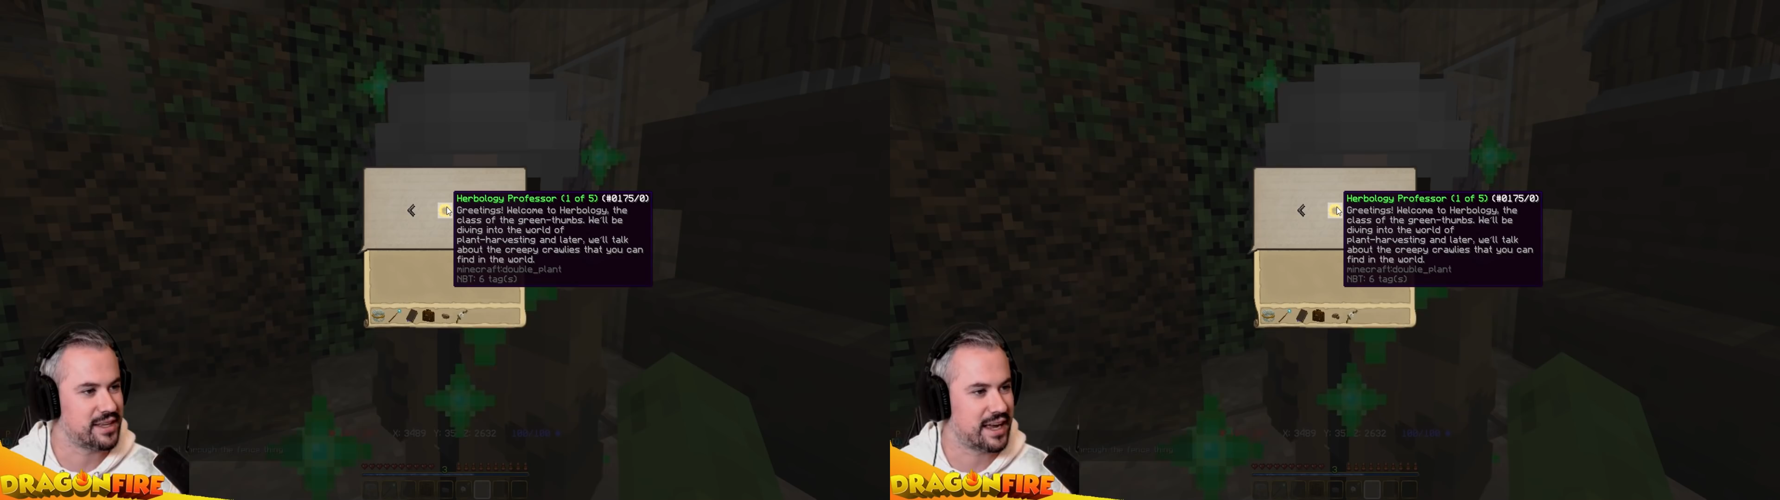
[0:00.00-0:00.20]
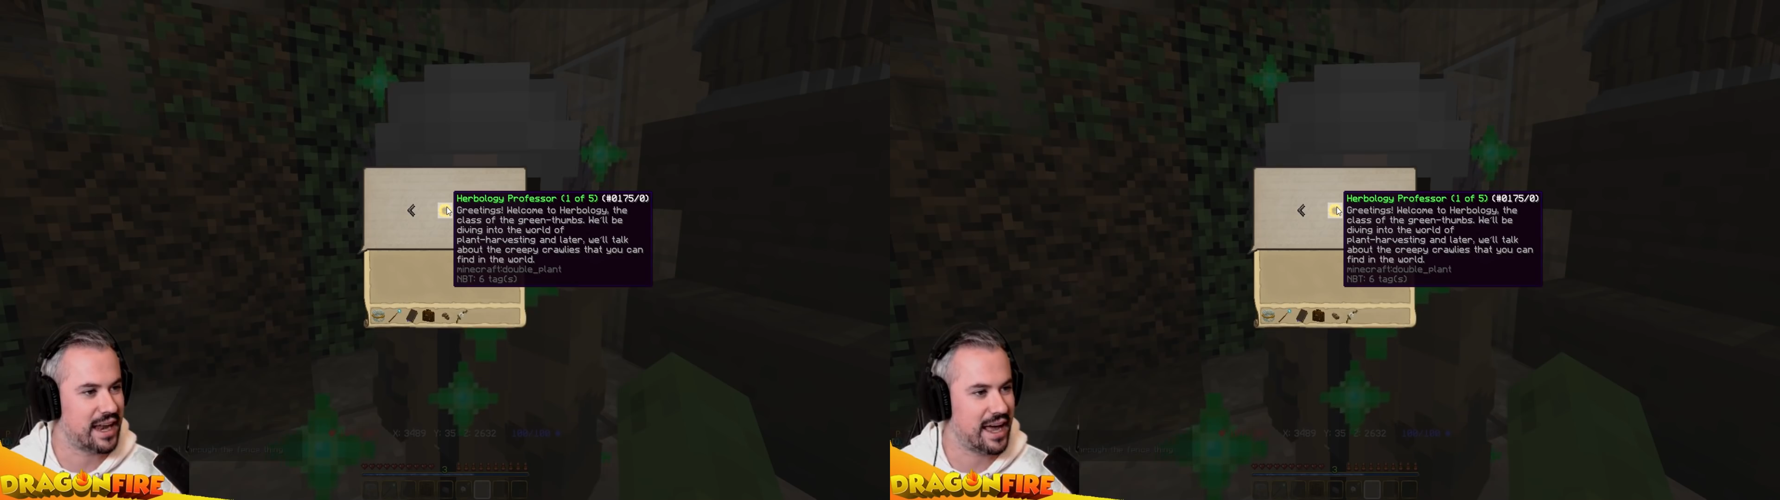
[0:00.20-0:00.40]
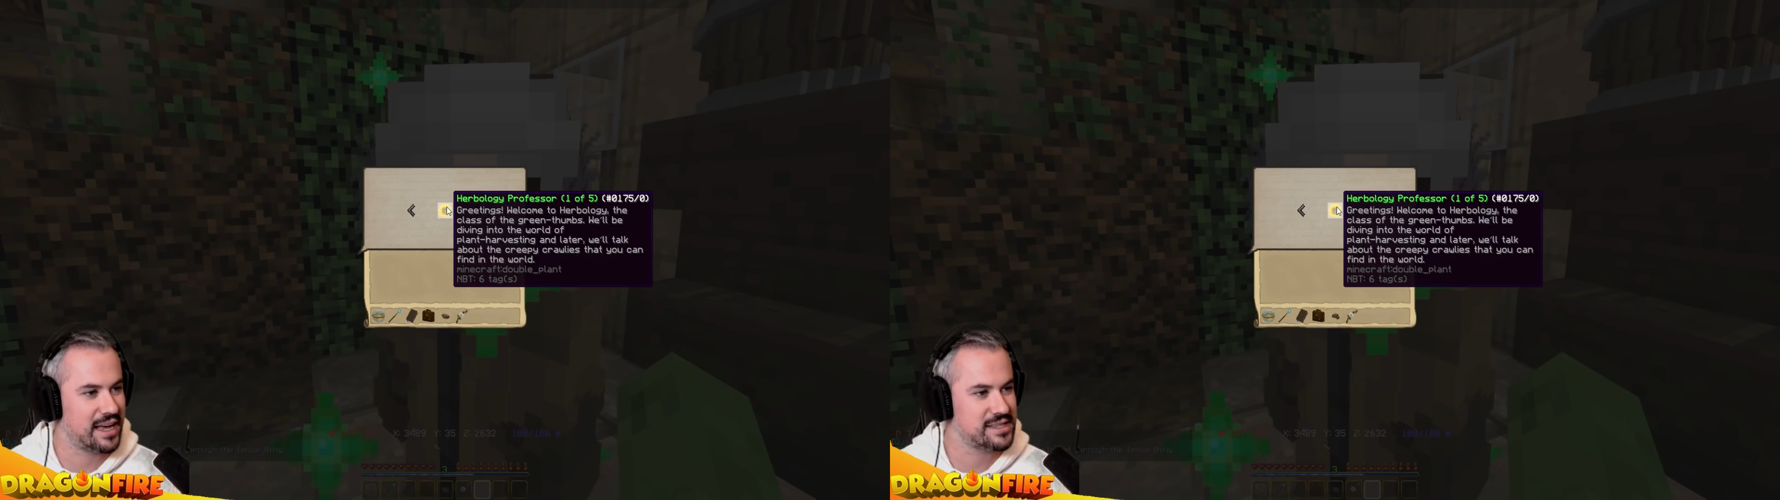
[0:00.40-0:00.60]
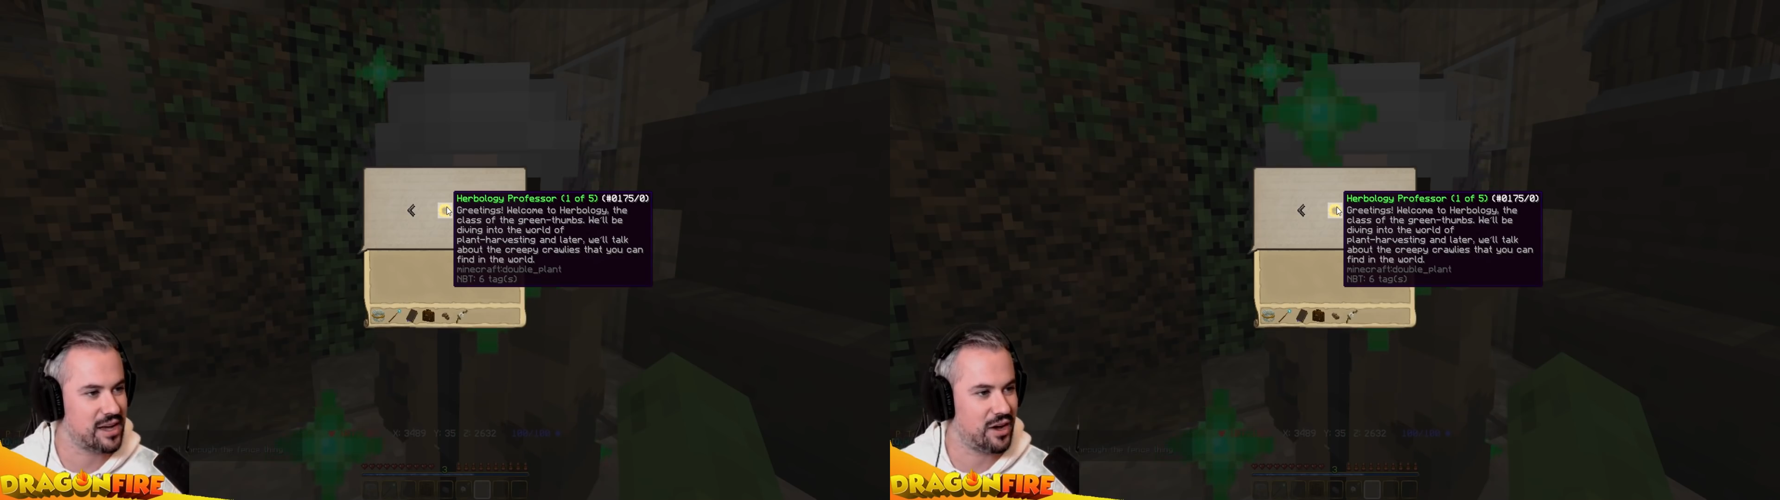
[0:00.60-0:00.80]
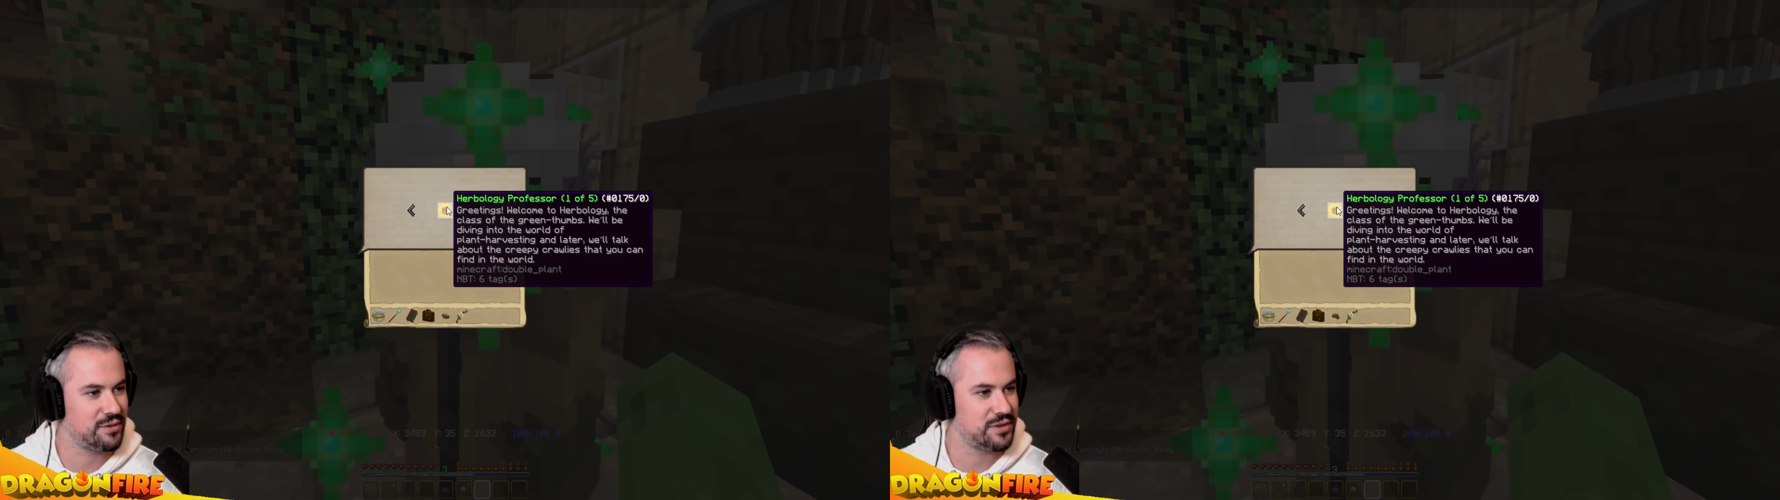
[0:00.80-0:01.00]
the class
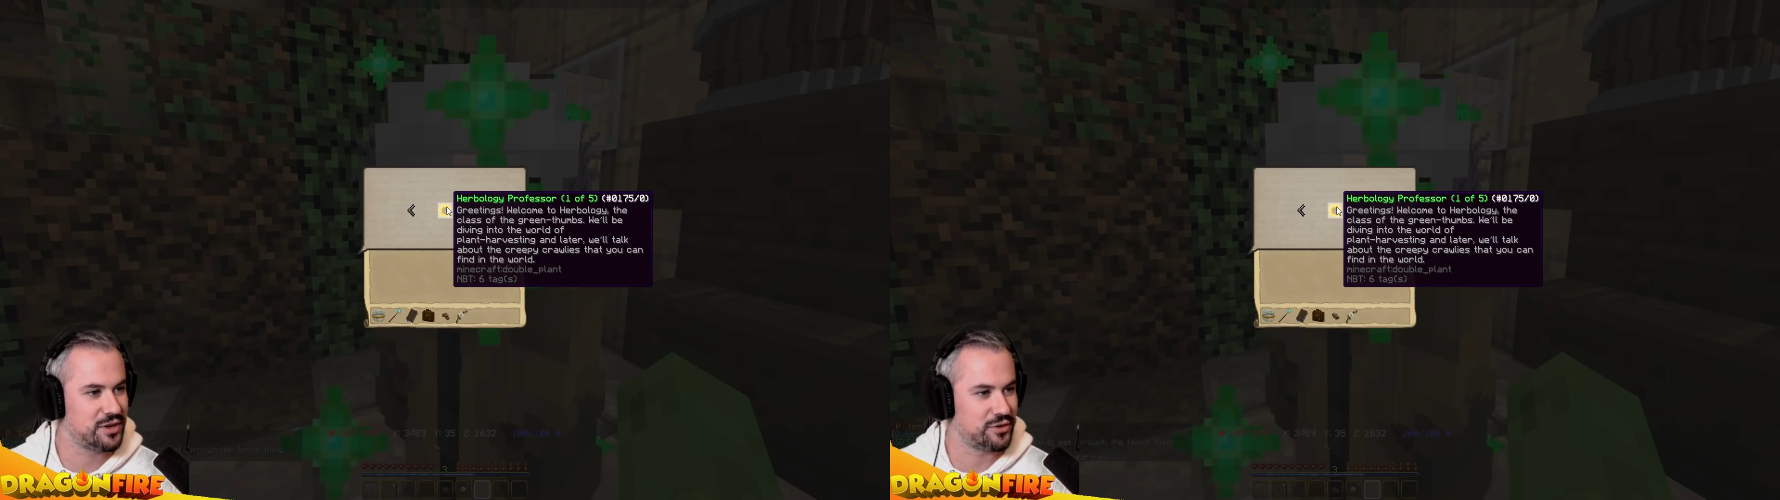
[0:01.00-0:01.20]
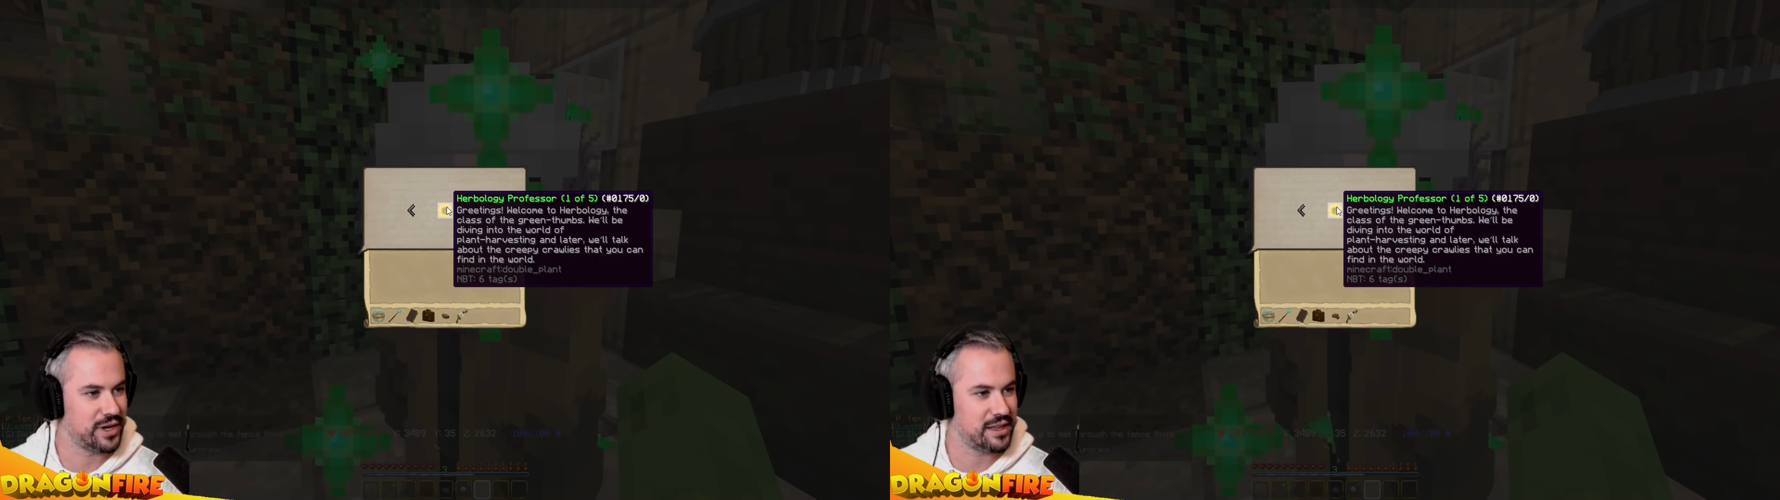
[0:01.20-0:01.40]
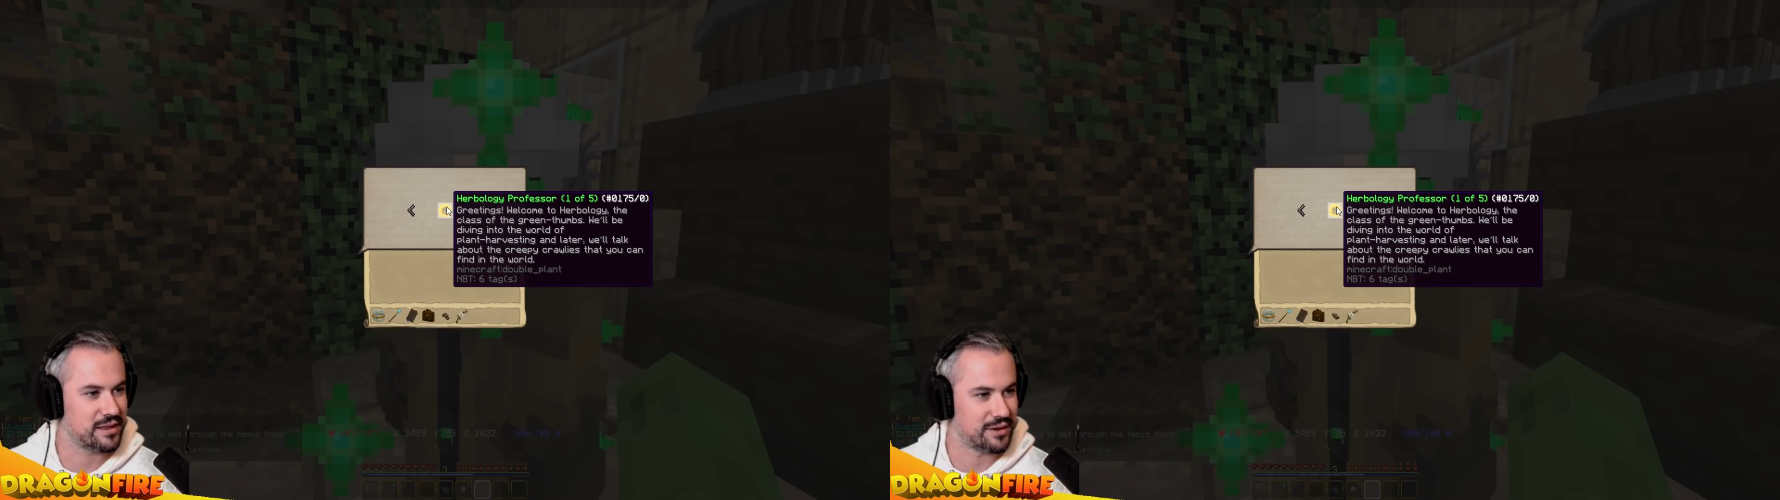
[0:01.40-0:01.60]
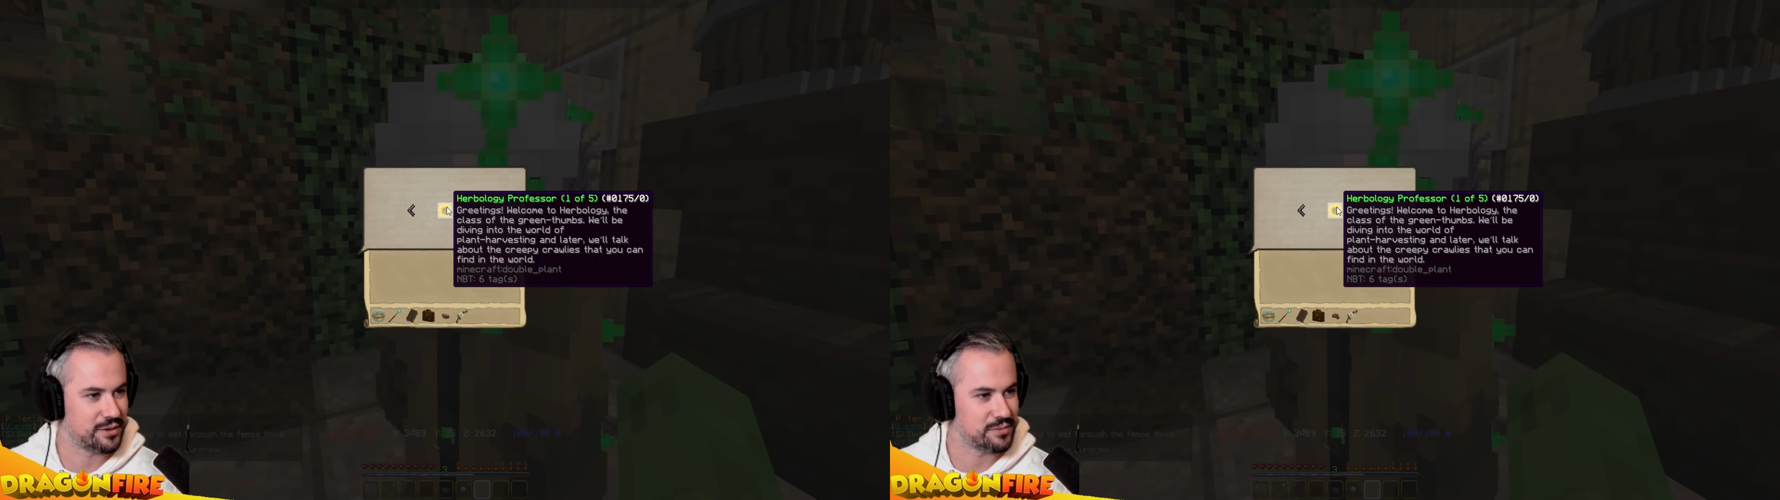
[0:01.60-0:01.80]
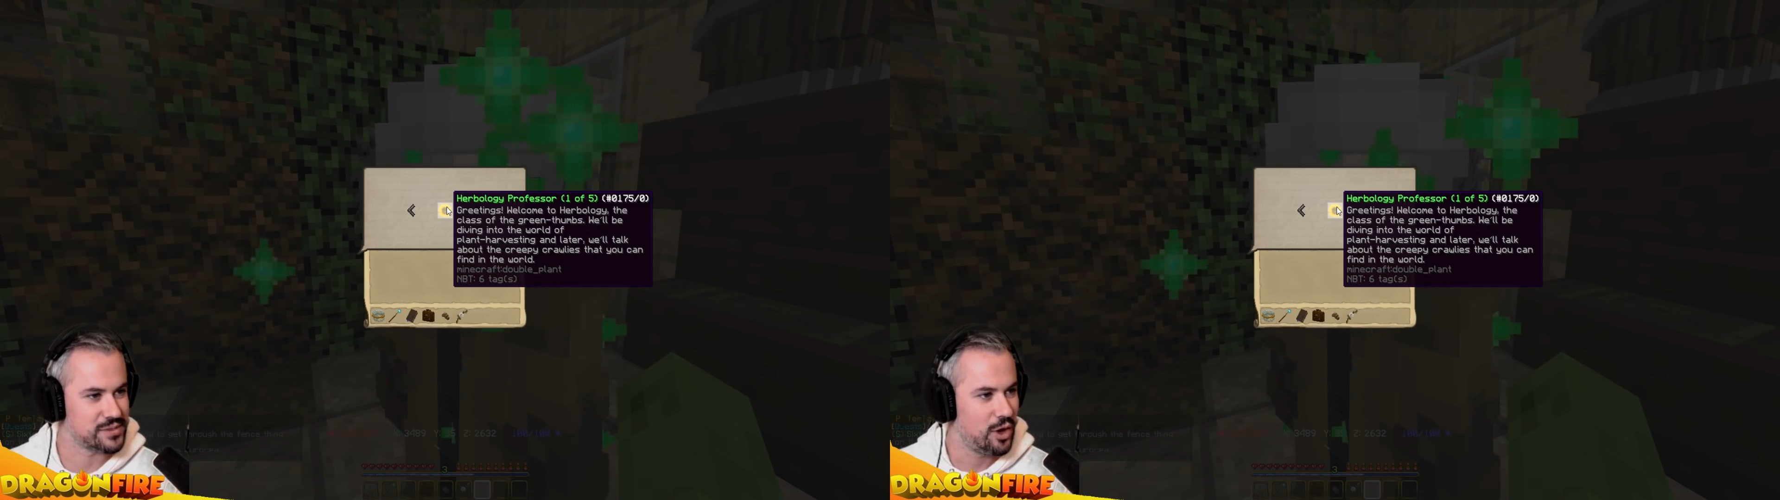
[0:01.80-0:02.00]
of the Green
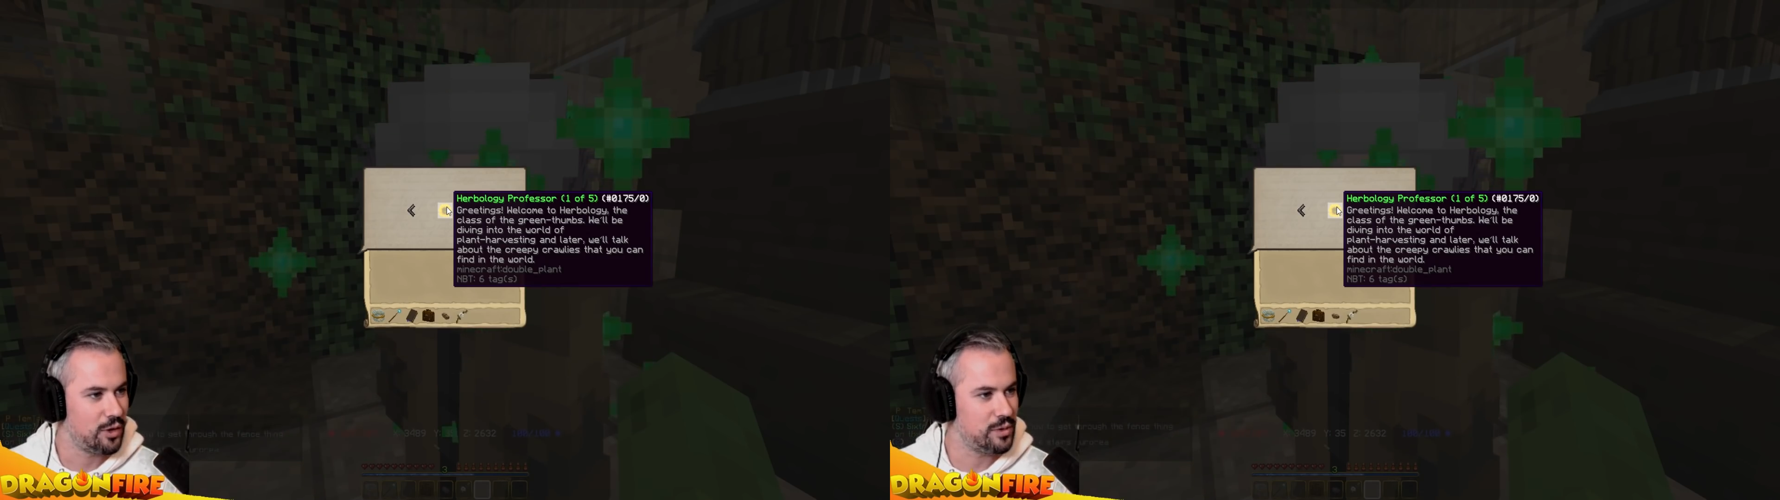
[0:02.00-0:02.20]
Thumbs.